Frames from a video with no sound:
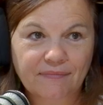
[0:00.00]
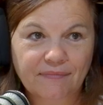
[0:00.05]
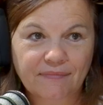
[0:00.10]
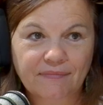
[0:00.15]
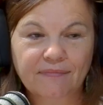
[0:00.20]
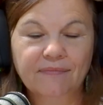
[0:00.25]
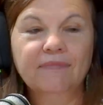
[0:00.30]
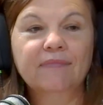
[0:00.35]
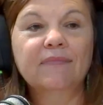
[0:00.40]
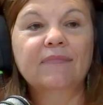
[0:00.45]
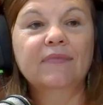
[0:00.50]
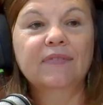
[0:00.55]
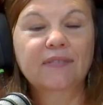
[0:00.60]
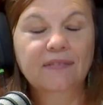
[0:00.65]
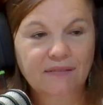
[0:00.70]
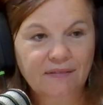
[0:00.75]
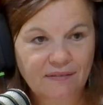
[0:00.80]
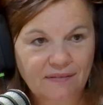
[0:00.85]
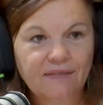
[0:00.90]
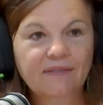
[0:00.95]
will go
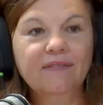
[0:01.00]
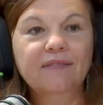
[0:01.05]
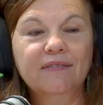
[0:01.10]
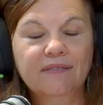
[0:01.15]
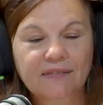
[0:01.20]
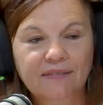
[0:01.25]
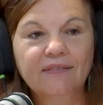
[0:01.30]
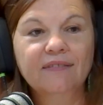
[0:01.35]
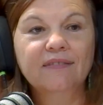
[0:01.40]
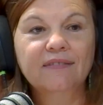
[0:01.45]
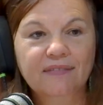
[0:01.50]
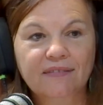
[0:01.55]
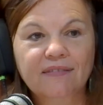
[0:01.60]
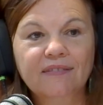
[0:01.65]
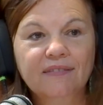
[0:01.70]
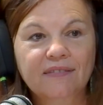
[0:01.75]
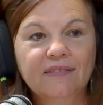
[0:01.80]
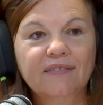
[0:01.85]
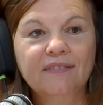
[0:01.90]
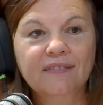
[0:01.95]
beyond my
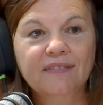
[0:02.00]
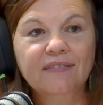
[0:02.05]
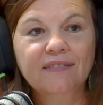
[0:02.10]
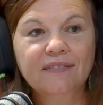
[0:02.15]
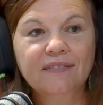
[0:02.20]
presidency.